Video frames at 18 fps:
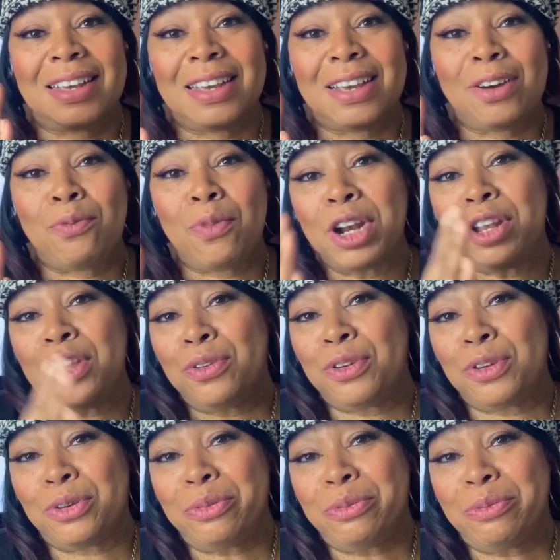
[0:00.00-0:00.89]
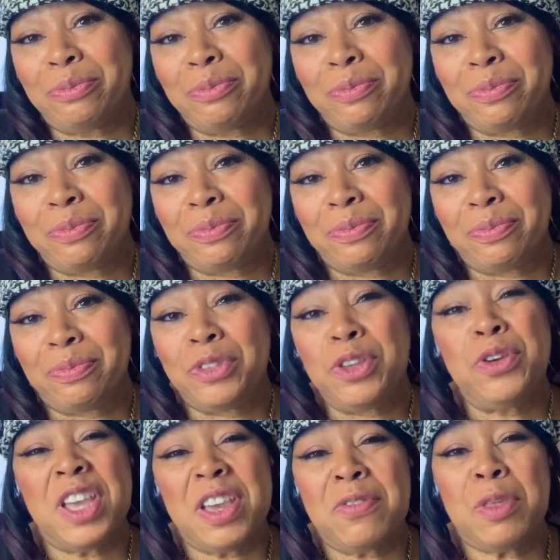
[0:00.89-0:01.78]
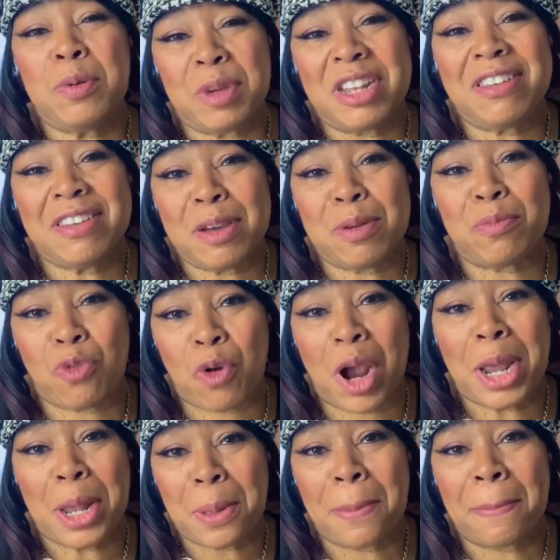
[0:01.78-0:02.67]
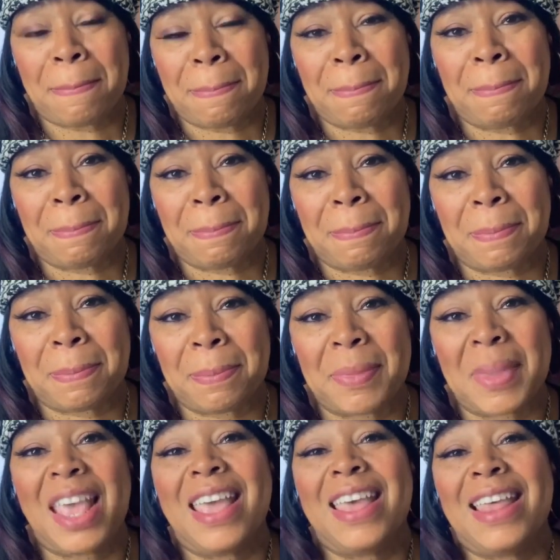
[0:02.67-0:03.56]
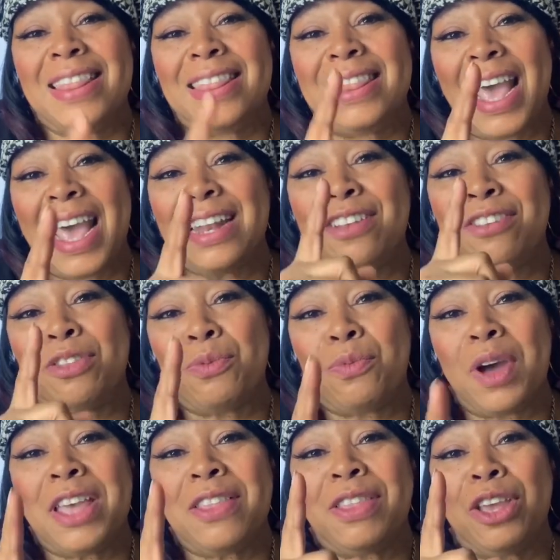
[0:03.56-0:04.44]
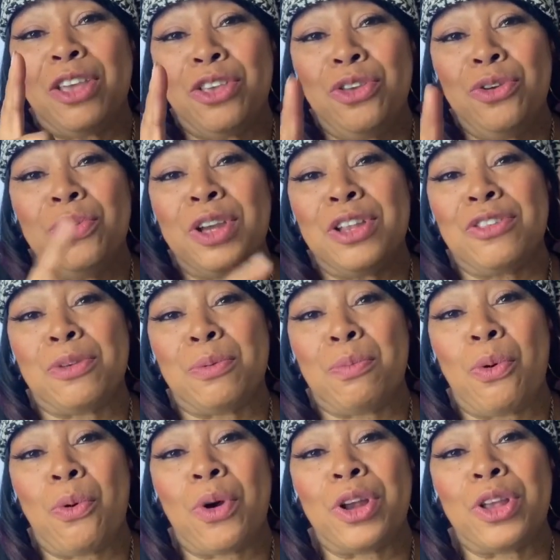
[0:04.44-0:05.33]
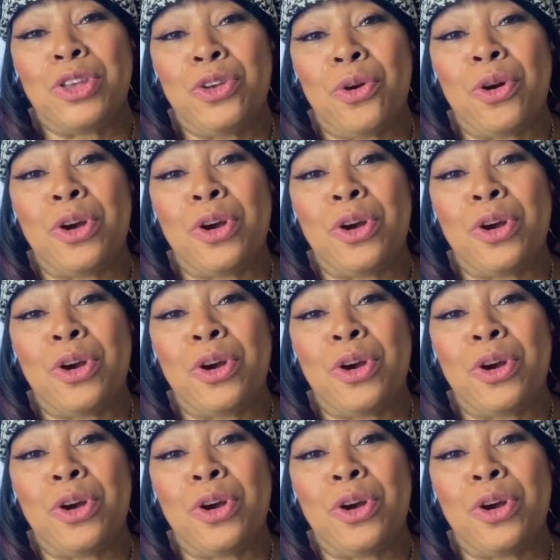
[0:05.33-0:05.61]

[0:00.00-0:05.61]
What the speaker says: what do? You give them a tip, right? That is the way that you can support your